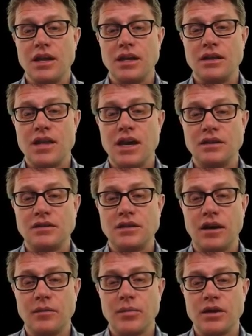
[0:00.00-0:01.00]
They then
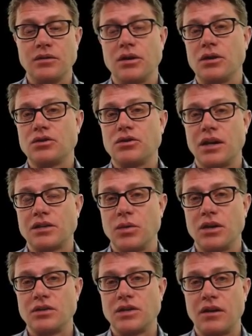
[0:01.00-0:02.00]
dump their
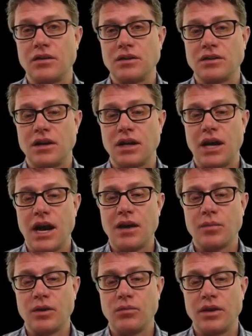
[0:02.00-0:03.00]
neurotransmitters out into the gap